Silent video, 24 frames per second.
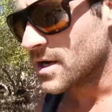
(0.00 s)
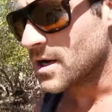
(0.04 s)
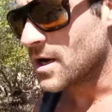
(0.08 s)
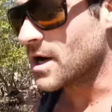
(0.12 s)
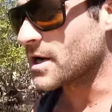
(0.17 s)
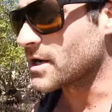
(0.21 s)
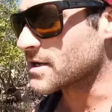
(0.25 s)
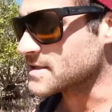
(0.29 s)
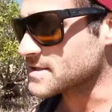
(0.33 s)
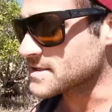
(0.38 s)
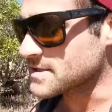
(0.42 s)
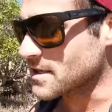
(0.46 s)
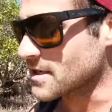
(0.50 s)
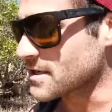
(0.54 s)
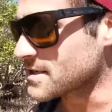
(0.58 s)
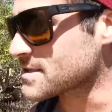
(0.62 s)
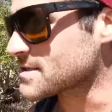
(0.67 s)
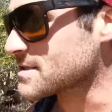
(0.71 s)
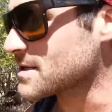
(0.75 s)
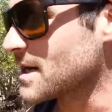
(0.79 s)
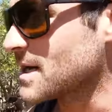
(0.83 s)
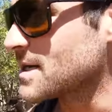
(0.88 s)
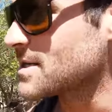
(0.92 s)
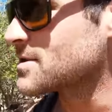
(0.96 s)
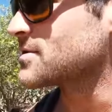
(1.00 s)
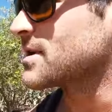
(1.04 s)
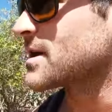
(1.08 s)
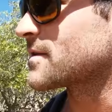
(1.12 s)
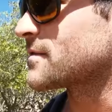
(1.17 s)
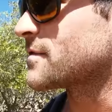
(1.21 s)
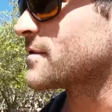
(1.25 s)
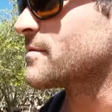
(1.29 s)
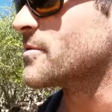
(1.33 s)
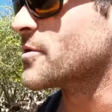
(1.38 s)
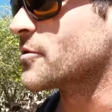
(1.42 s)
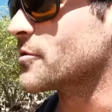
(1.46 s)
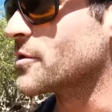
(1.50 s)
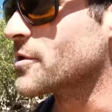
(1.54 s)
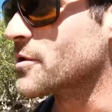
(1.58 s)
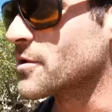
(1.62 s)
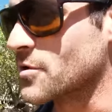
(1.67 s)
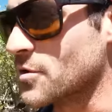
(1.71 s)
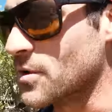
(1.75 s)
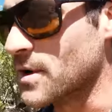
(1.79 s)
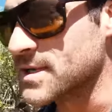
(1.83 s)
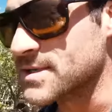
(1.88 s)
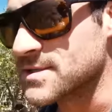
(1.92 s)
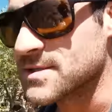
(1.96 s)
I got so sidetracked from the real
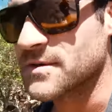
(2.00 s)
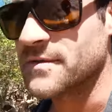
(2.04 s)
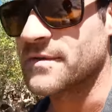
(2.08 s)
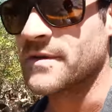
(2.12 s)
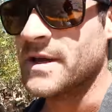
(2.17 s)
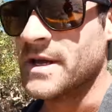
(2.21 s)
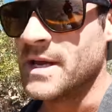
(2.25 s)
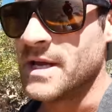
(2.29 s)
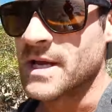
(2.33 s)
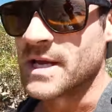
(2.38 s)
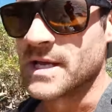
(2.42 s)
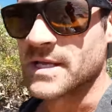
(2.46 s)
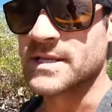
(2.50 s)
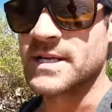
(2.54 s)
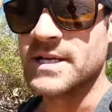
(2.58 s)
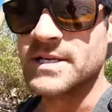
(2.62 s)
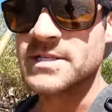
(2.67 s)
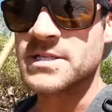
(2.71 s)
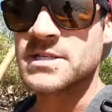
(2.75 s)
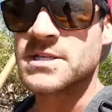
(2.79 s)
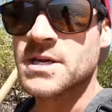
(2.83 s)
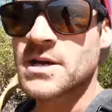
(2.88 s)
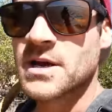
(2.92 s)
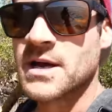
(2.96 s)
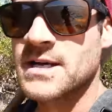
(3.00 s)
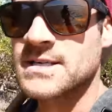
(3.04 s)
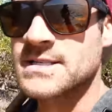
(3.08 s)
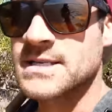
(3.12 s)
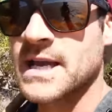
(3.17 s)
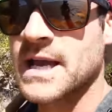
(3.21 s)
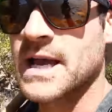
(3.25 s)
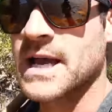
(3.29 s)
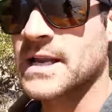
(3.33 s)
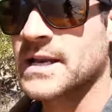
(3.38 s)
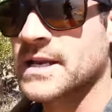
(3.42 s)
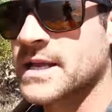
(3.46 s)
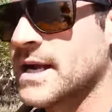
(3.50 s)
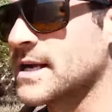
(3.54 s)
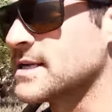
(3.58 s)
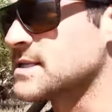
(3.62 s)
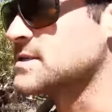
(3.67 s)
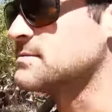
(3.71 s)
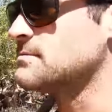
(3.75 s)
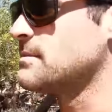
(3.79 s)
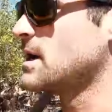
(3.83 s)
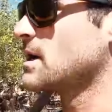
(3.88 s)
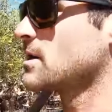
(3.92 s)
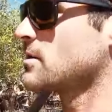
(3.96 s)
quest of teaching you guys how to
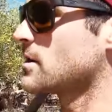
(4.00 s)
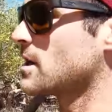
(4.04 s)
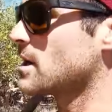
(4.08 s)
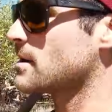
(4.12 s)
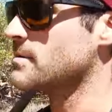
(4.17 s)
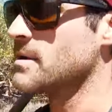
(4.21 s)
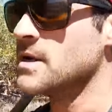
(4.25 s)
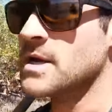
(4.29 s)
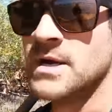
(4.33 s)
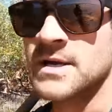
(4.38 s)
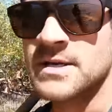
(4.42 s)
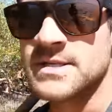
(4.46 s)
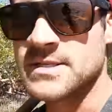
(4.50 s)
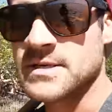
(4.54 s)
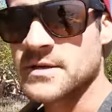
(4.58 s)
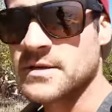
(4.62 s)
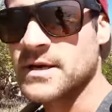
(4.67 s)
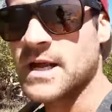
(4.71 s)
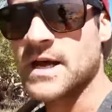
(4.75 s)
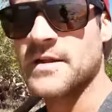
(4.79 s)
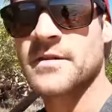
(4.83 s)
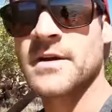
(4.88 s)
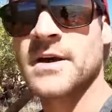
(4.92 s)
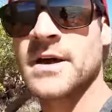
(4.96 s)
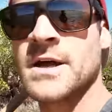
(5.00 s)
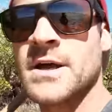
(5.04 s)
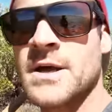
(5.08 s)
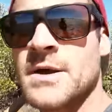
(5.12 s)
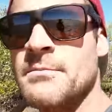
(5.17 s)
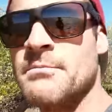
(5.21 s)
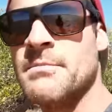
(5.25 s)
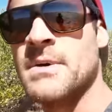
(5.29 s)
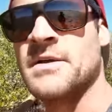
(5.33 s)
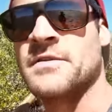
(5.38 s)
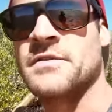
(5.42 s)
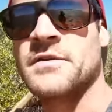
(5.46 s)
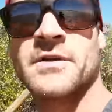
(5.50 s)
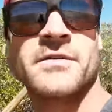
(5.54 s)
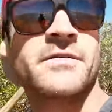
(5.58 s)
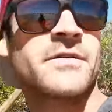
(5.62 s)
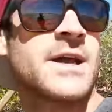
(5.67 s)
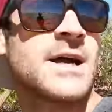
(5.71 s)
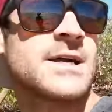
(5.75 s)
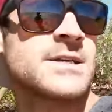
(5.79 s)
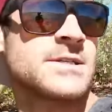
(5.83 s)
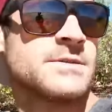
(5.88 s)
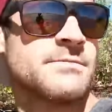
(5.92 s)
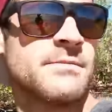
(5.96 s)
catch a mud crab. So another method of
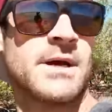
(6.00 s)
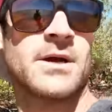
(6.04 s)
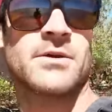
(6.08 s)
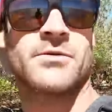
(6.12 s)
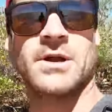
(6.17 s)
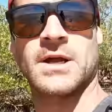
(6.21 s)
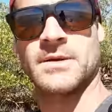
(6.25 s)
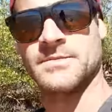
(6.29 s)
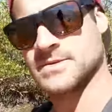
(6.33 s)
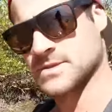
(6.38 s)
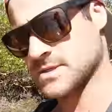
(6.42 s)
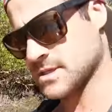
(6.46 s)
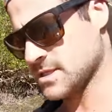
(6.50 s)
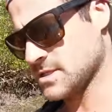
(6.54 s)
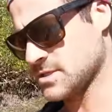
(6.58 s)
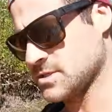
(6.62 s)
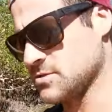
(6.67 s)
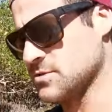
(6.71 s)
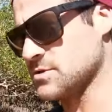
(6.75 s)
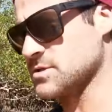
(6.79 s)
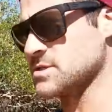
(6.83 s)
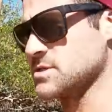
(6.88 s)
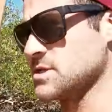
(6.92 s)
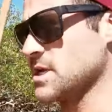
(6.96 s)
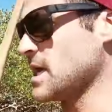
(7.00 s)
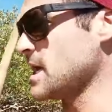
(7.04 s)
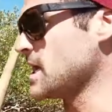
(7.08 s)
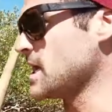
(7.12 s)
catching mud crabs is using your